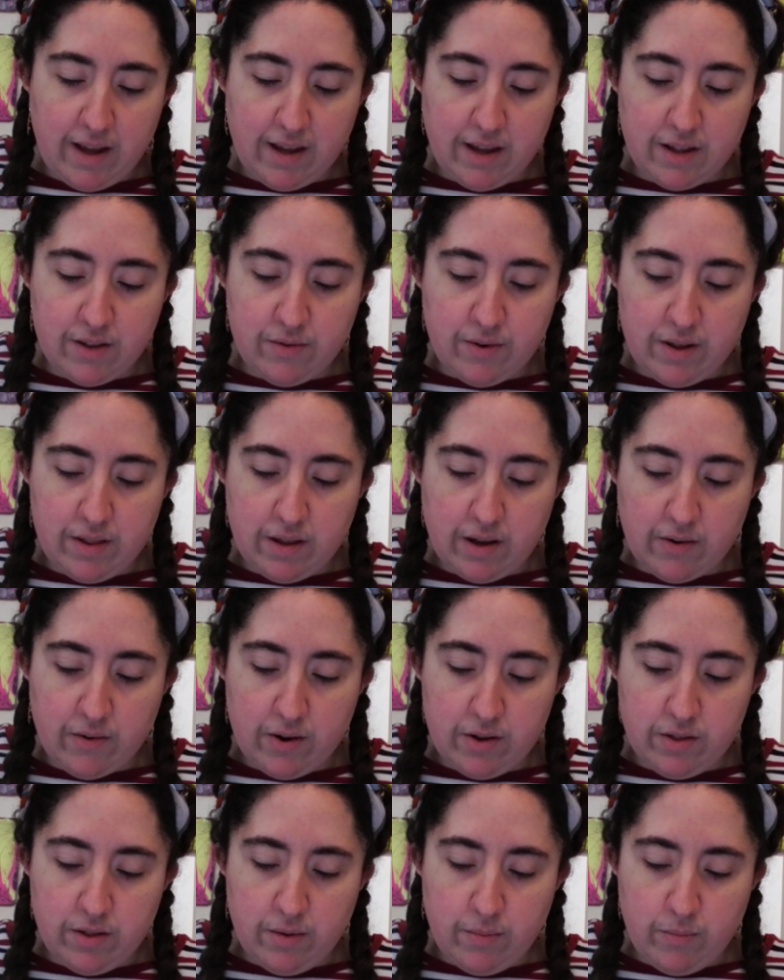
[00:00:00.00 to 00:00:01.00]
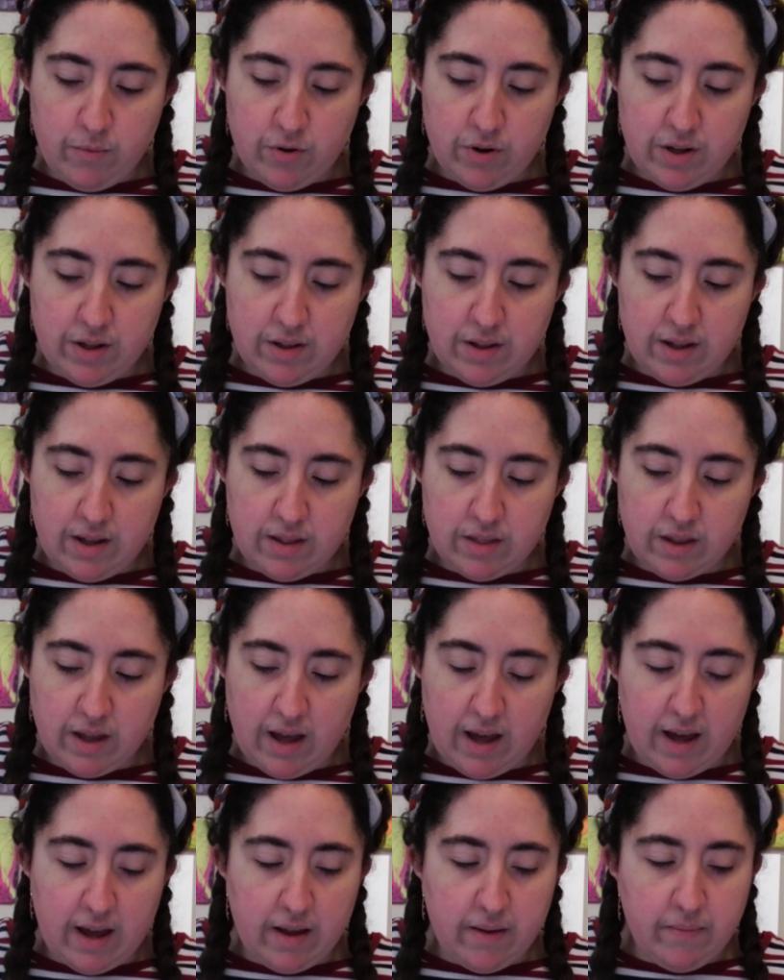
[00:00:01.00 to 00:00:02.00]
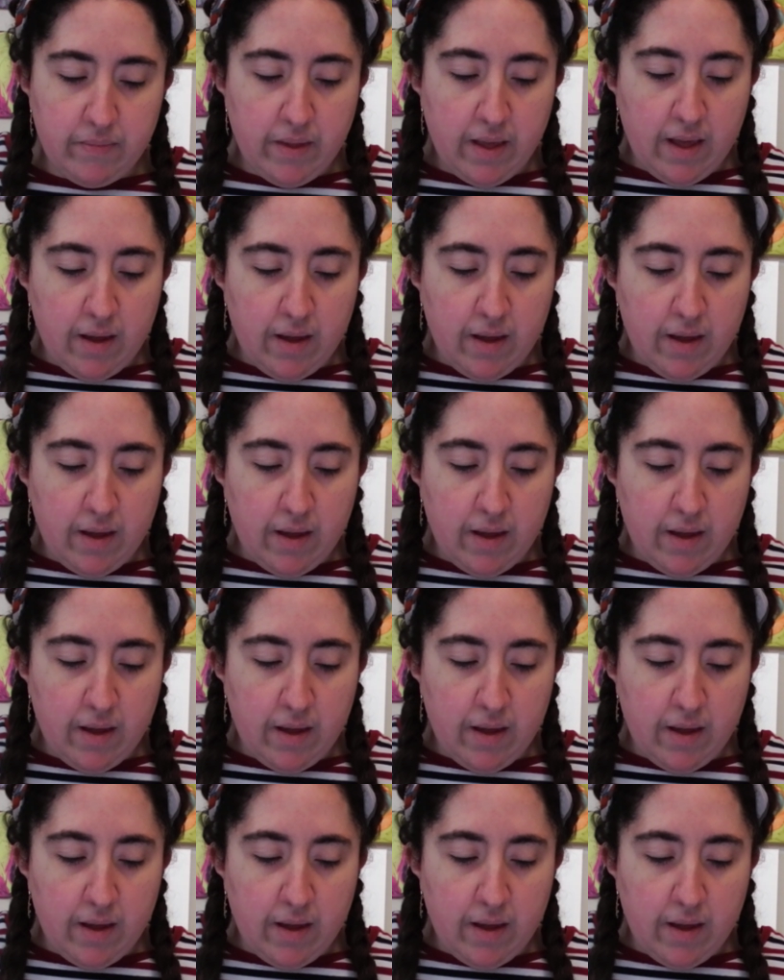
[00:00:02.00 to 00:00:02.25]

and he traced a crescent moon in the sky